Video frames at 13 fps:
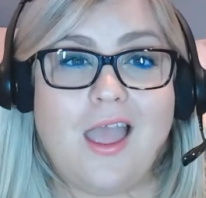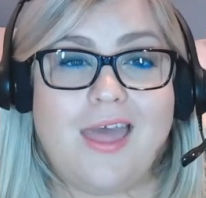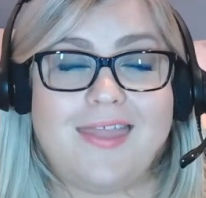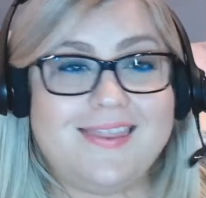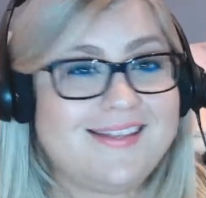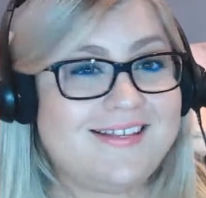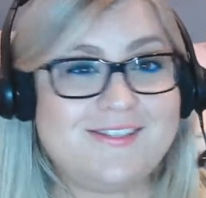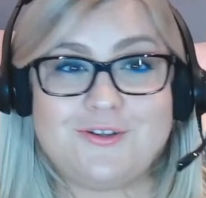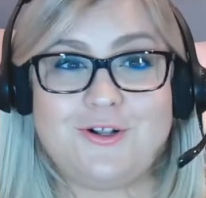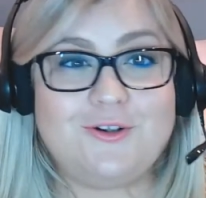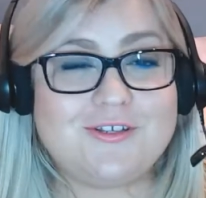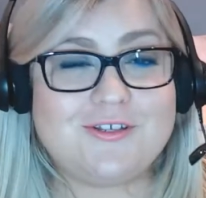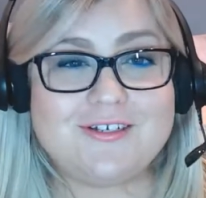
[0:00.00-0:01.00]
This is
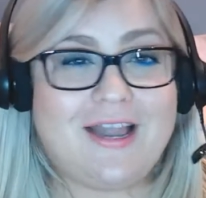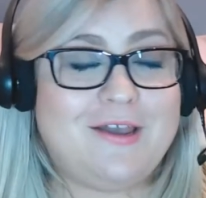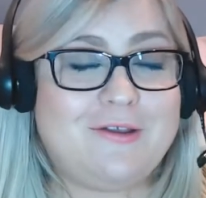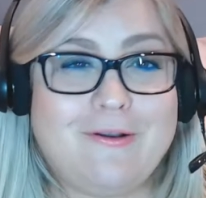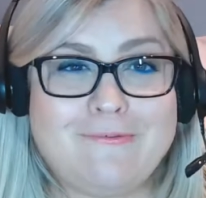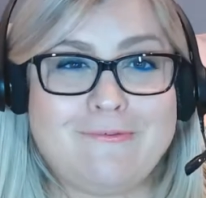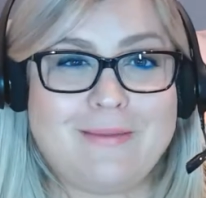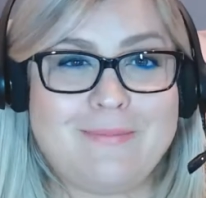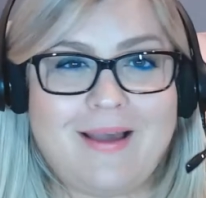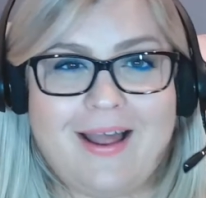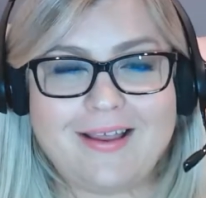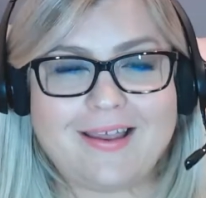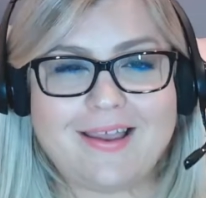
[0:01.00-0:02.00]
all just to kind of cover my
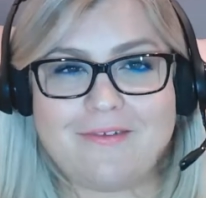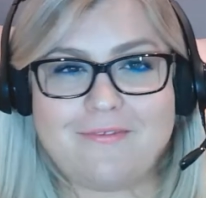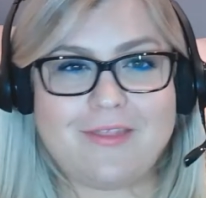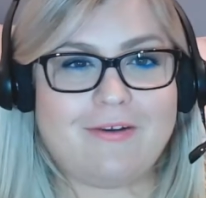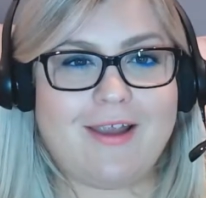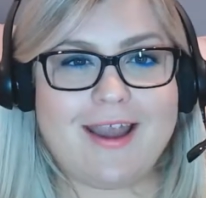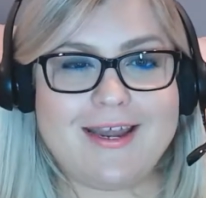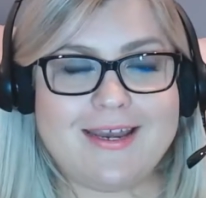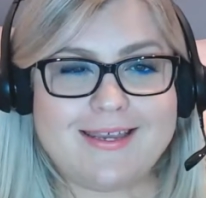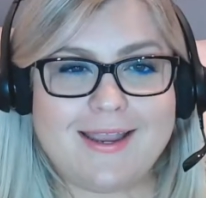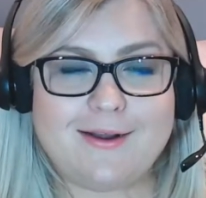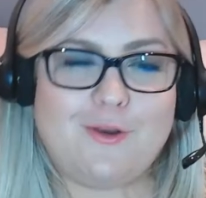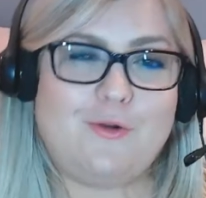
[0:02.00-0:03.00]
back. If there are any
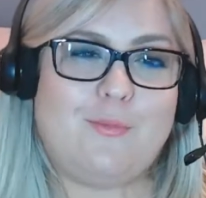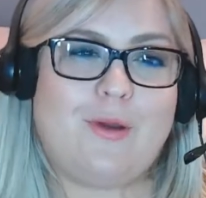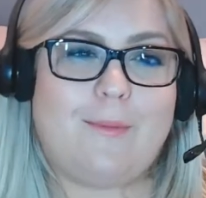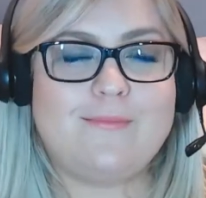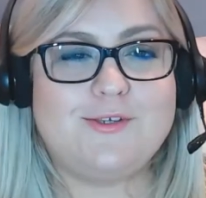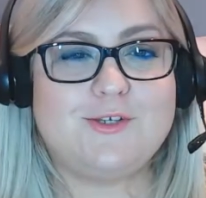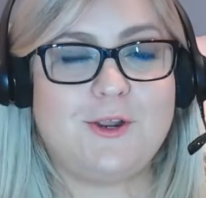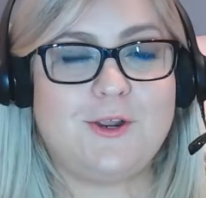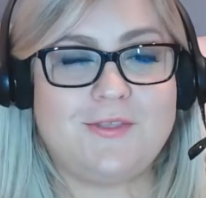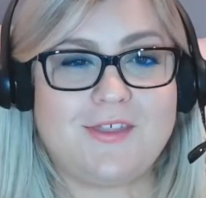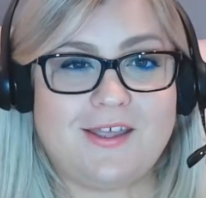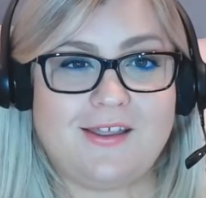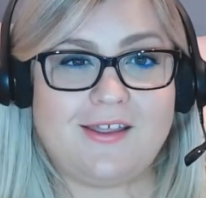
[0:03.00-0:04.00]
technical problems during
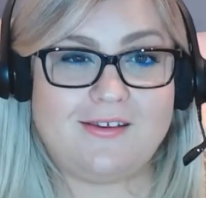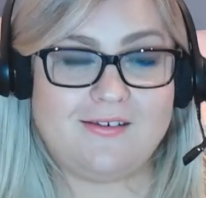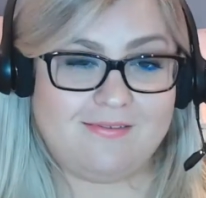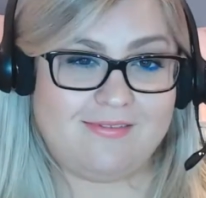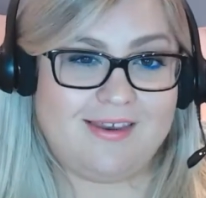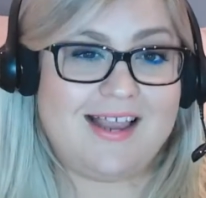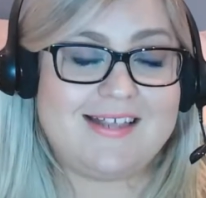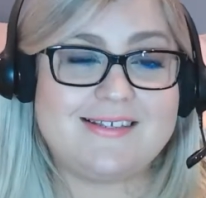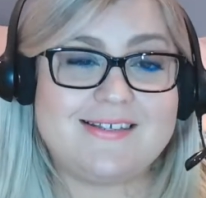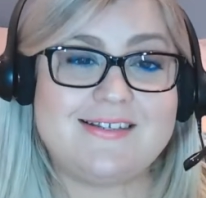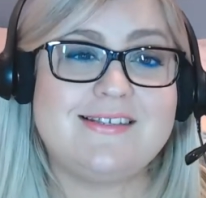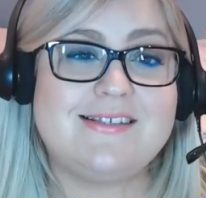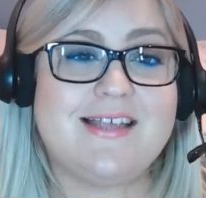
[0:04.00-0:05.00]
the
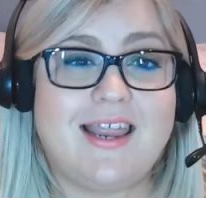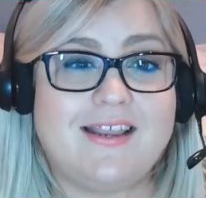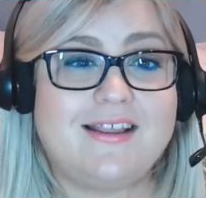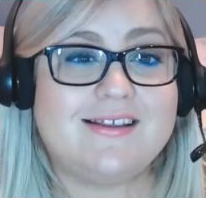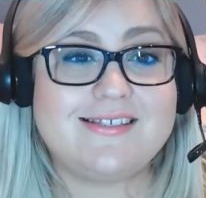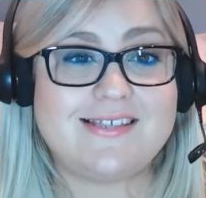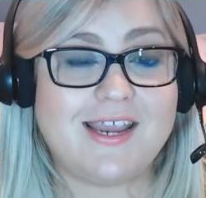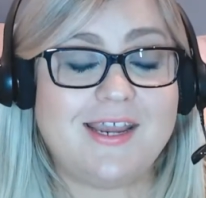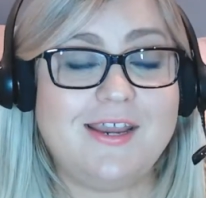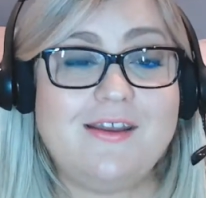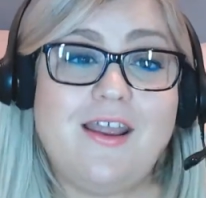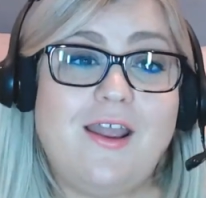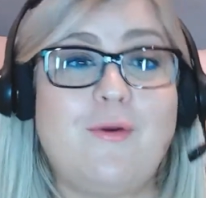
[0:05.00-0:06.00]
lessons, I can say,
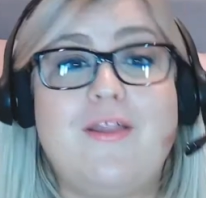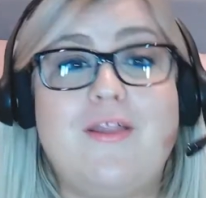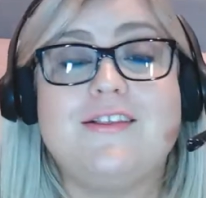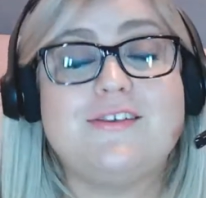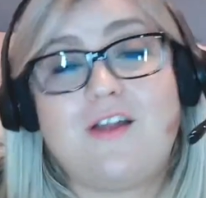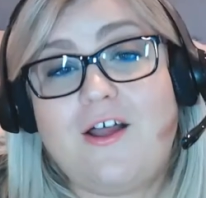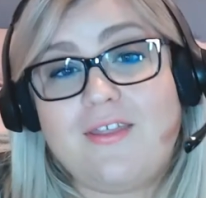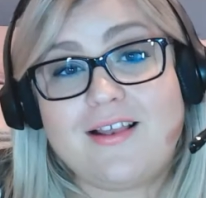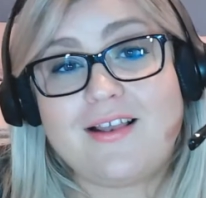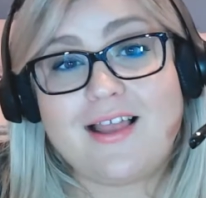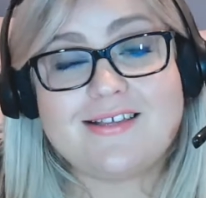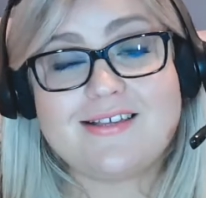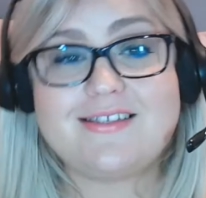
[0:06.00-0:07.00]
at the start of the
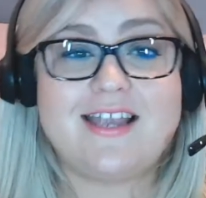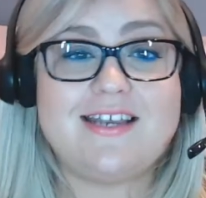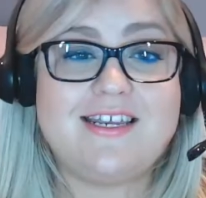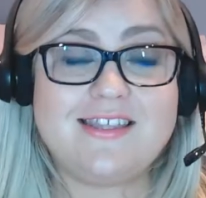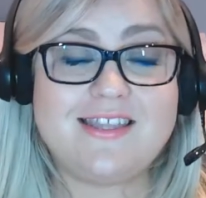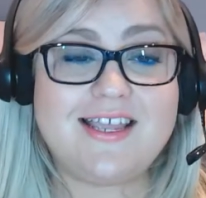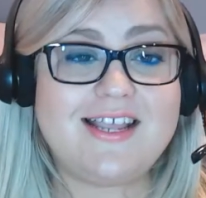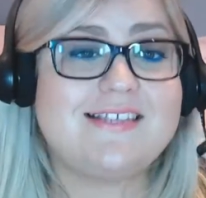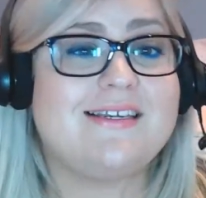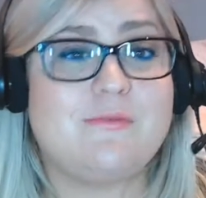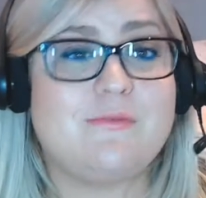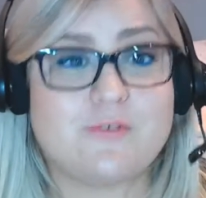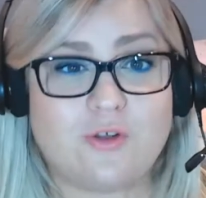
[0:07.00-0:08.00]
classes I did this
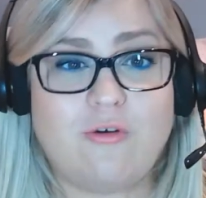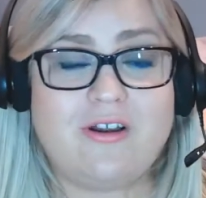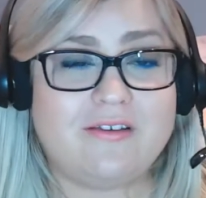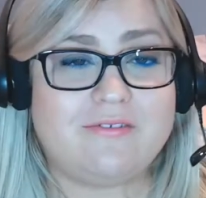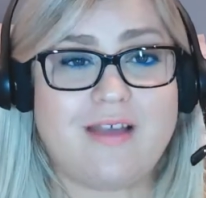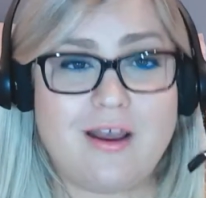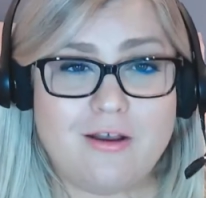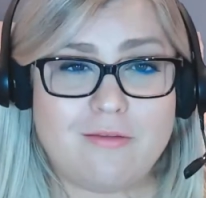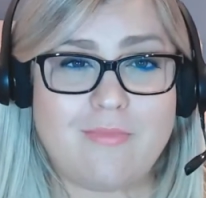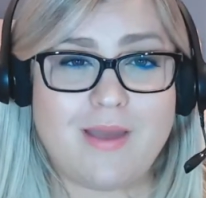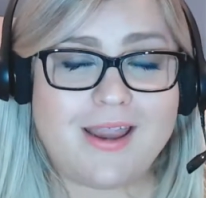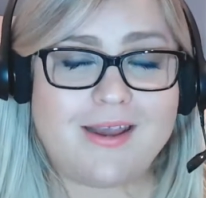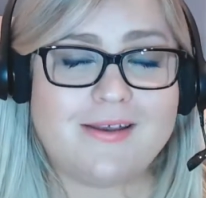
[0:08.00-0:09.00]
and it was all running fine on
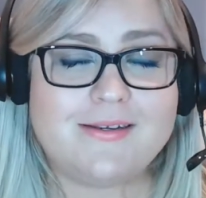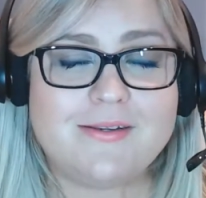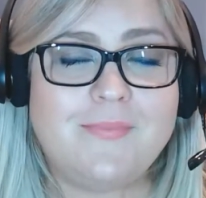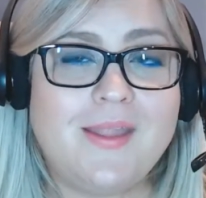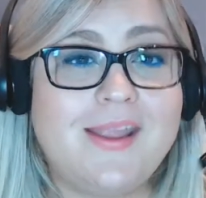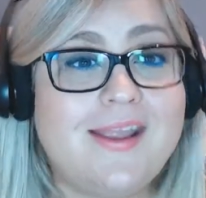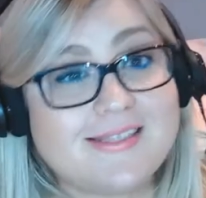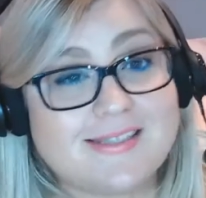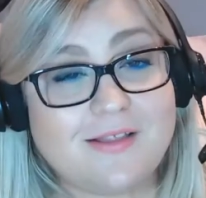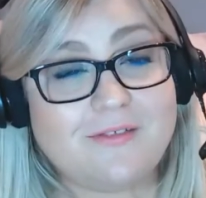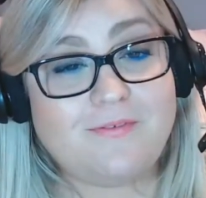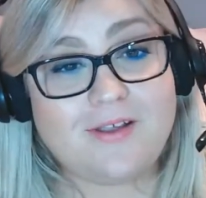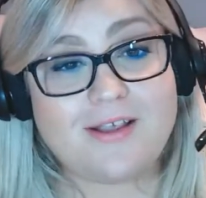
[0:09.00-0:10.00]
my end. So
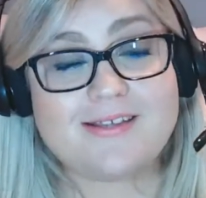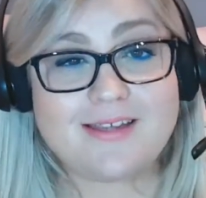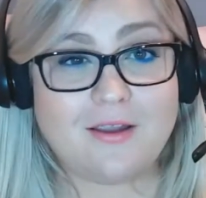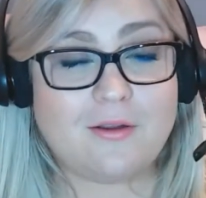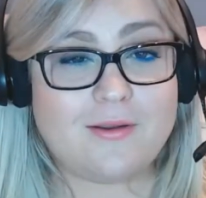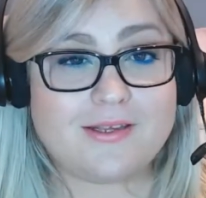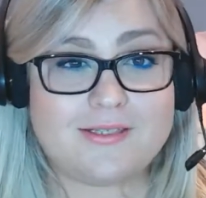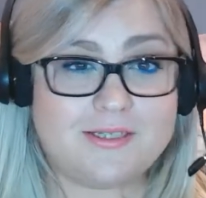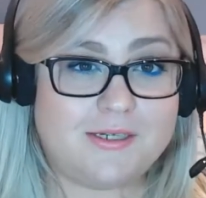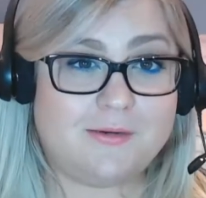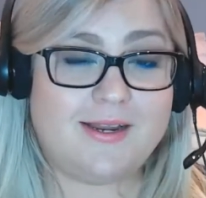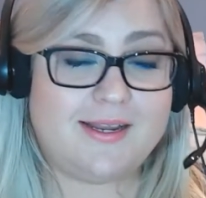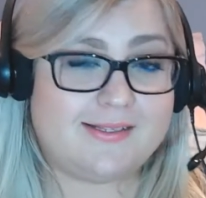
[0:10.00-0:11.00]
the first thing I always
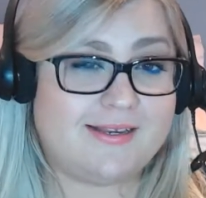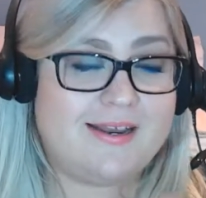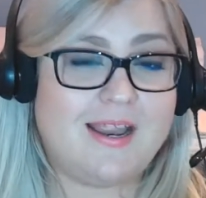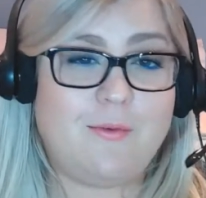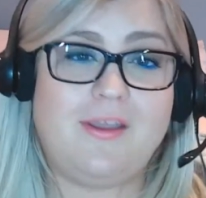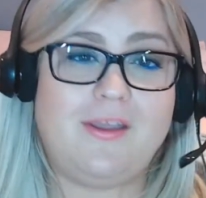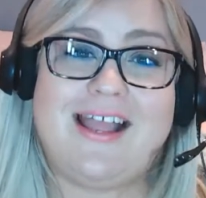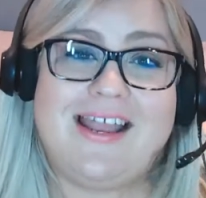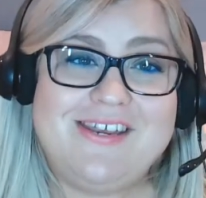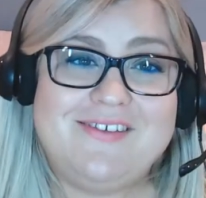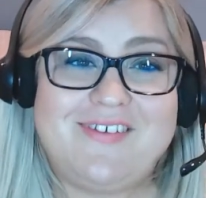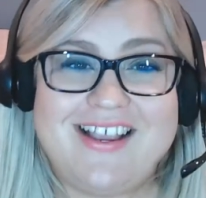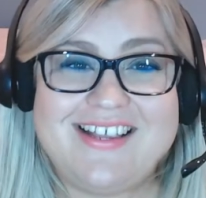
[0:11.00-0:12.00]
do is a network and
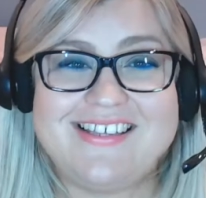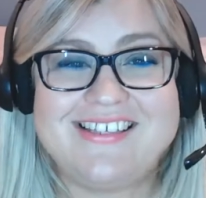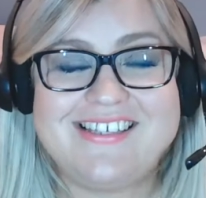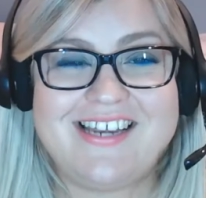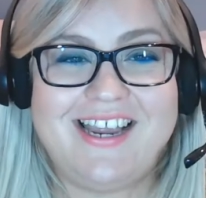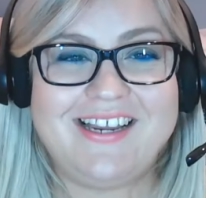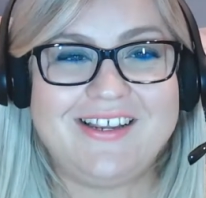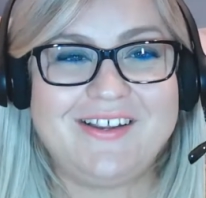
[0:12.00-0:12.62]
devices check.